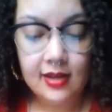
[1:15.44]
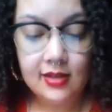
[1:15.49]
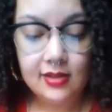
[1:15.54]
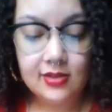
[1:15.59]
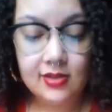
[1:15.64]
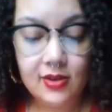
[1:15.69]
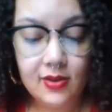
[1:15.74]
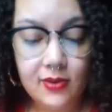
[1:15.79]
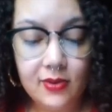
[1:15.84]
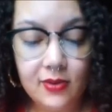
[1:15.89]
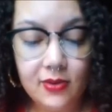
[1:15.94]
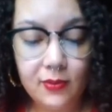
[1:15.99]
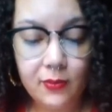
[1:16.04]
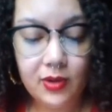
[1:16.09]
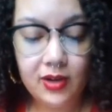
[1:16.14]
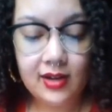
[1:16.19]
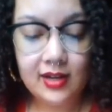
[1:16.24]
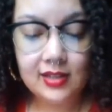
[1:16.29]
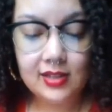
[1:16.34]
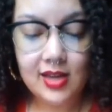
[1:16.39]
So,
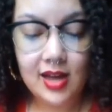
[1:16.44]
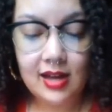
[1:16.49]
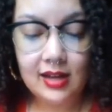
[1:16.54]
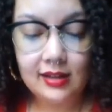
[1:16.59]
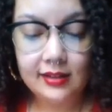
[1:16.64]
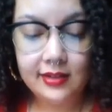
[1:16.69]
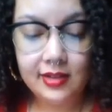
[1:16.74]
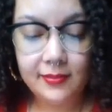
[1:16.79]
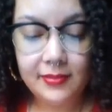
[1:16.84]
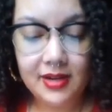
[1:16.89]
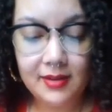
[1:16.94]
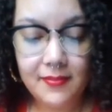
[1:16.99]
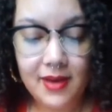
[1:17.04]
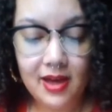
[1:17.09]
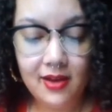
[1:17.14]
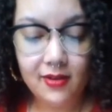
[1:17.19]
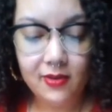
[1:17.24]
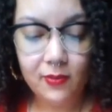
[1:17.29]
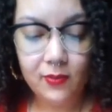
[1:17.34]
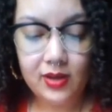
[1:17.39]
we're going to talk a little bit
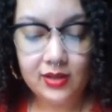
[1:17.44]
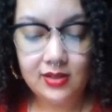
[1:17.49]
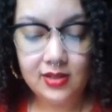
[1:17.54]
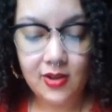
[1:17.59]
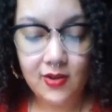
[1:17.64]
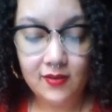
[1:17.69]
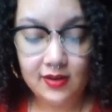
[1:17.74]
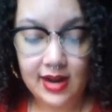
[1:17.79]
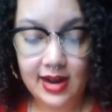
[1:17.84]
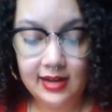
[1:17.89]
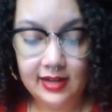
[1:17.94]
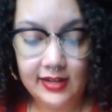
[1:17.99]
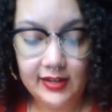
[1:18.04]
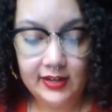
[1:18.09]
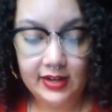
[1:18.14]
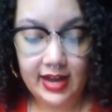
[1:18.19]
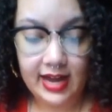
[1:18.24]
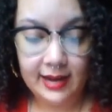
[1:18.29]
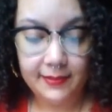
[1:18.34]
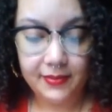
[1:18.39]
about what's going on here
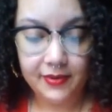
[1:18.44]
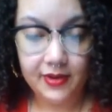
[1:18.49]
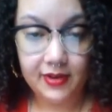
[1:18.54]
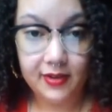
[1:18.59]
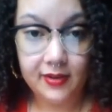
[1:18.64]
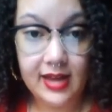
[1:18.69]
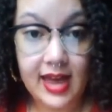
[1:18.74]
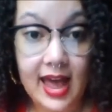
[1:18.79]
in April,